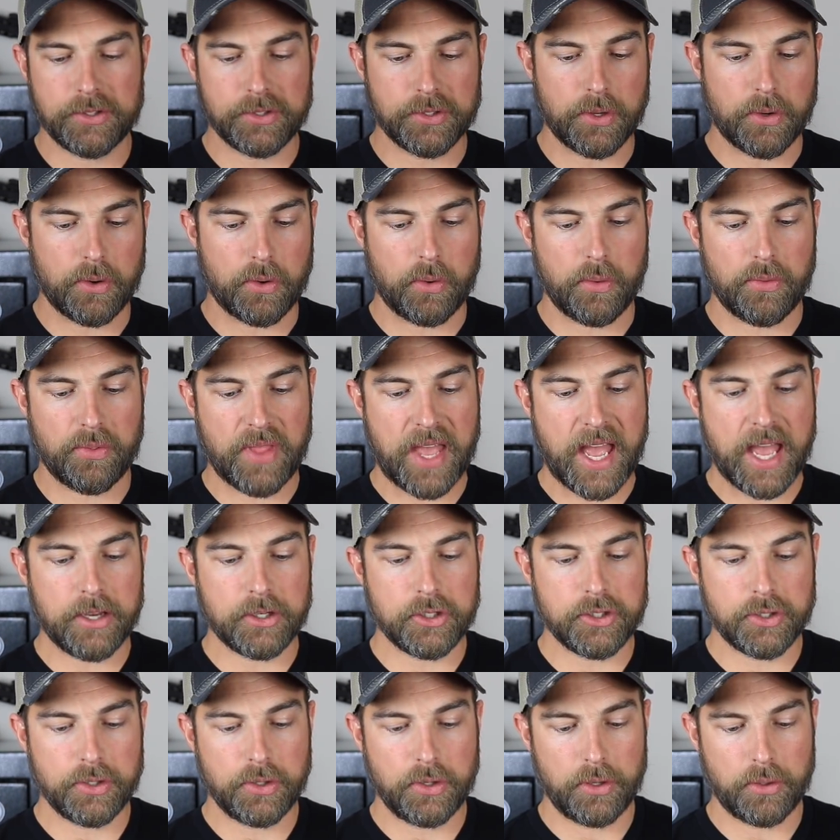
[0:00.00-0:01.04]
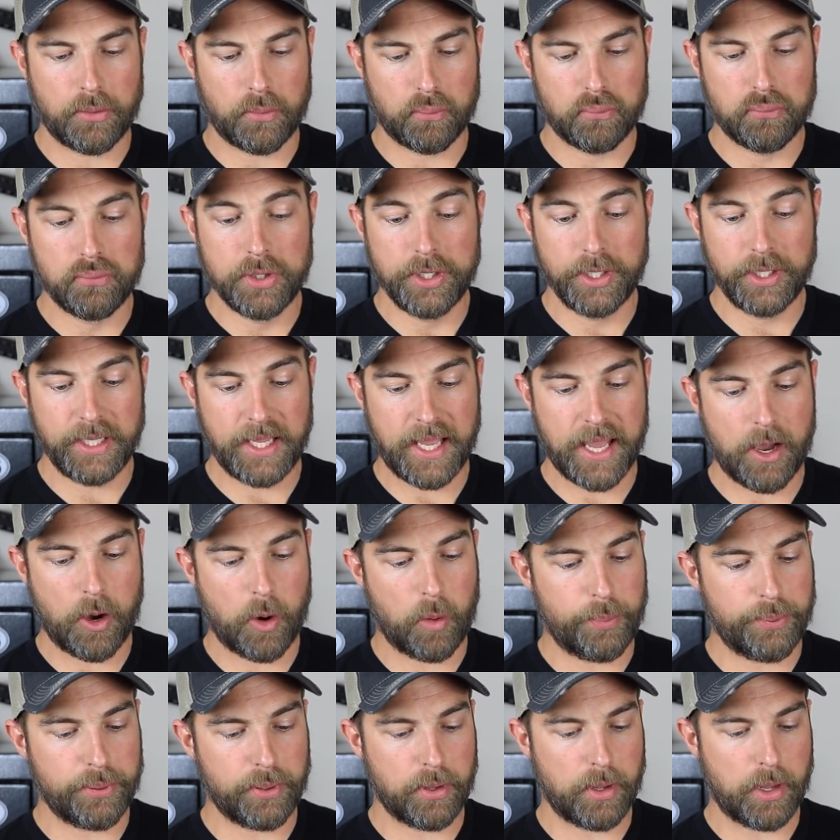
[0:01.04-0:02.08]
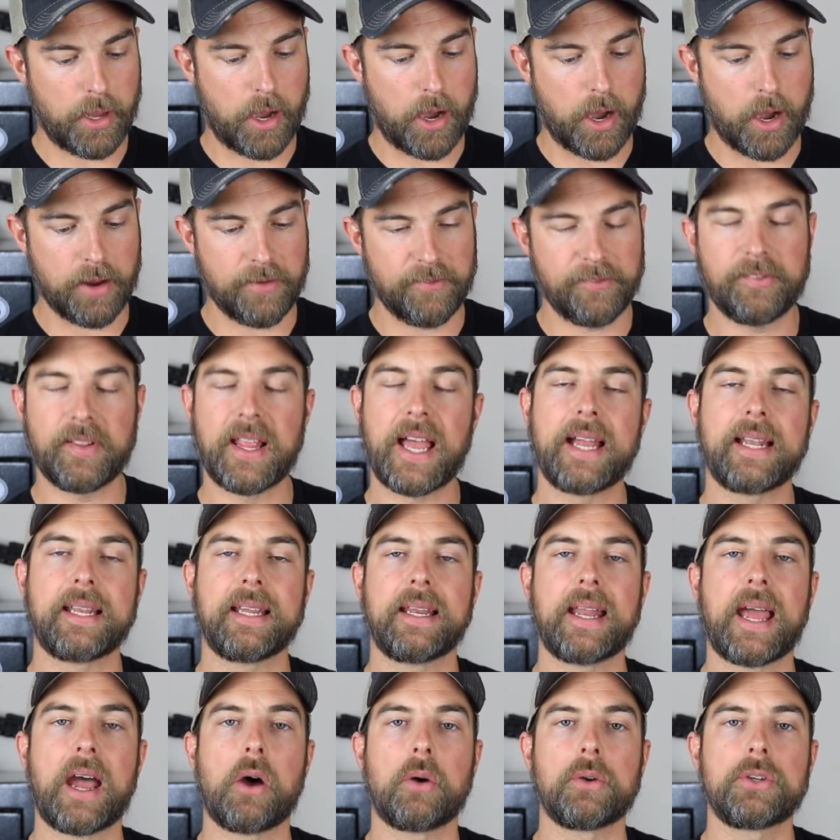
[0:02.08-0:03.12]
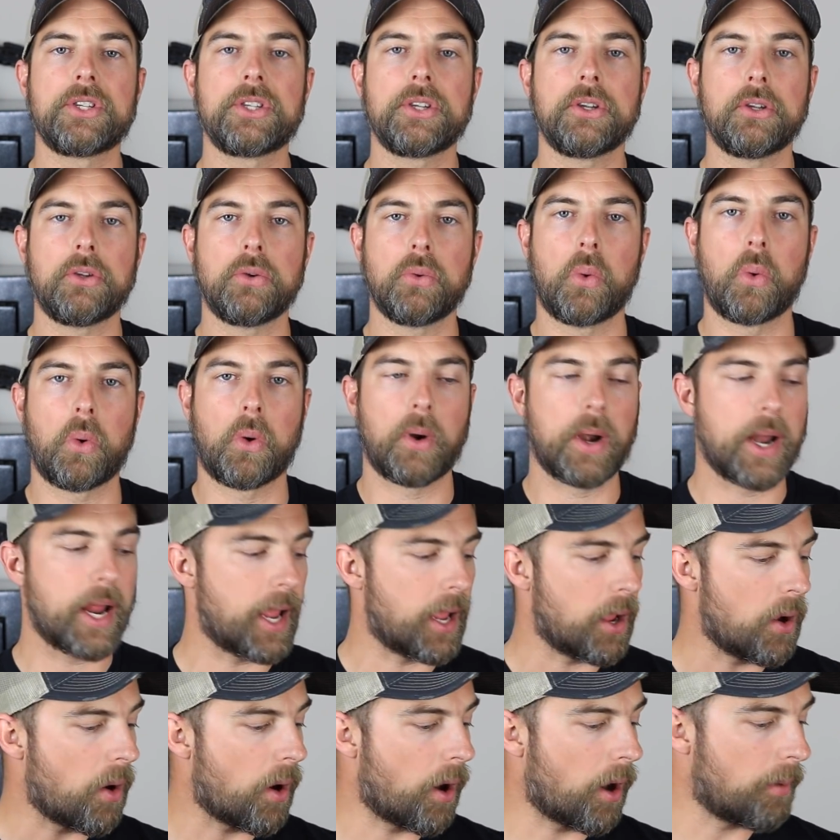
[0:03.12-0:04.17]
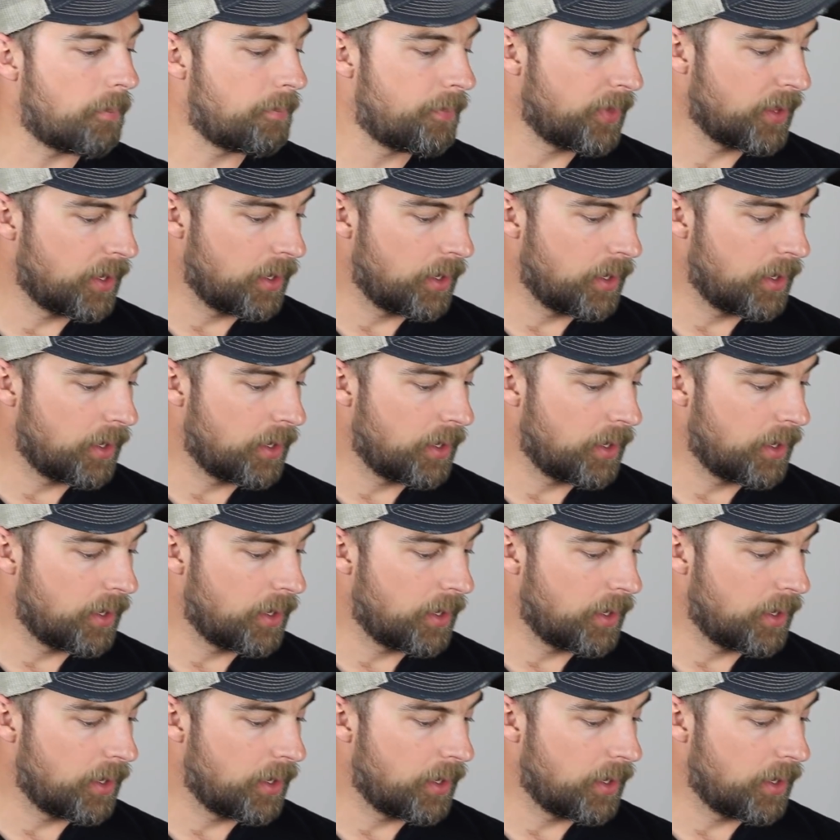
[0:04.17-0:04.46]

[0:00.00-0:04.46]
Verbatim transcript: So that should really help on flattening out your A R.